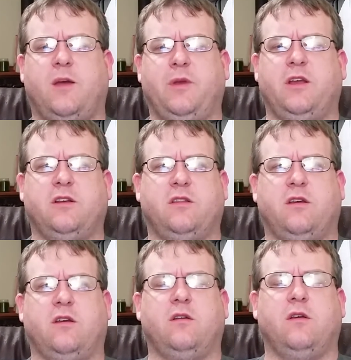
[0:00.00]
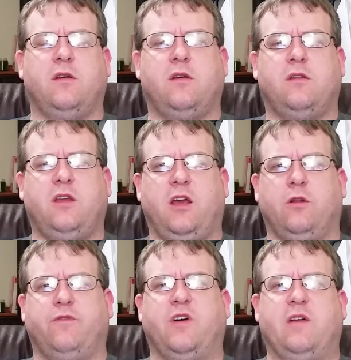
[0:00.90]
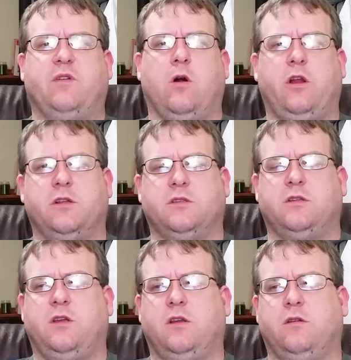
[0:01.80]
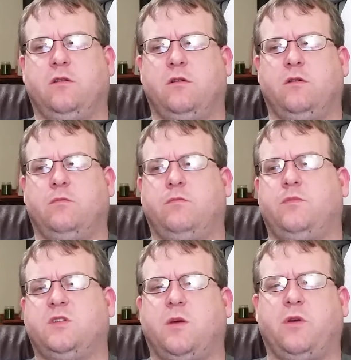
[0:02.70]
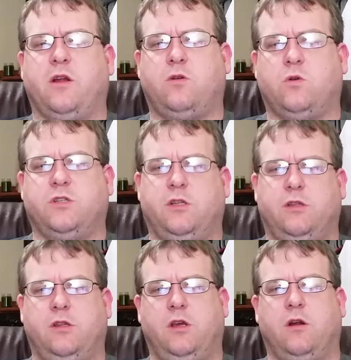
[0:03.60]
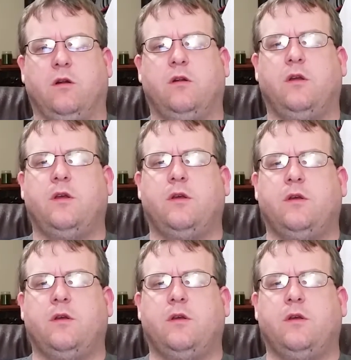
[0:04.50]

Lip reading: coming into the Halo 5 Guardians at the end of, that's coming out towards the end of the year.